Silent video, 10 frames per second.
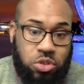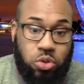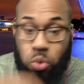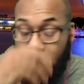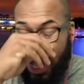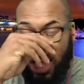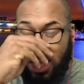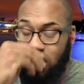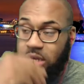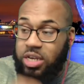to a
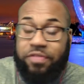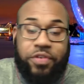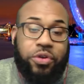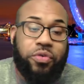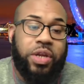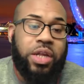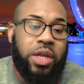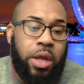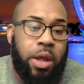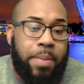different degree.
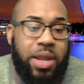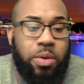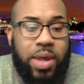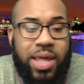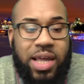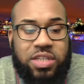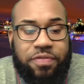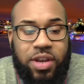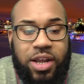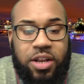But anyway, guys,
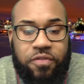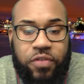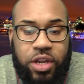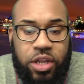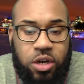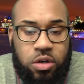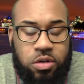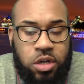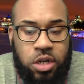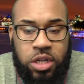if you like the
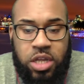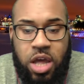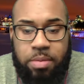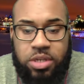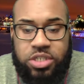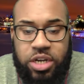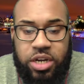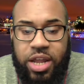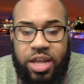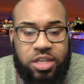video, comment,
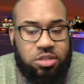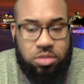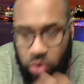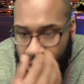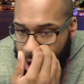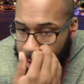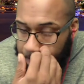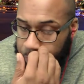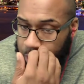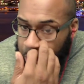share, like,
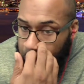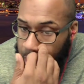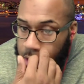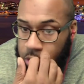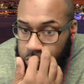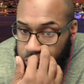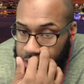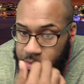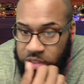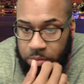subscribe.
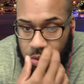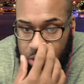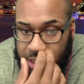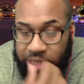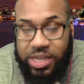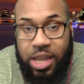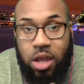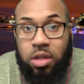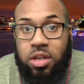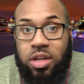Give me some more things.
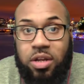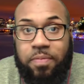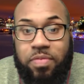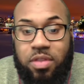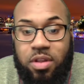Hey, look,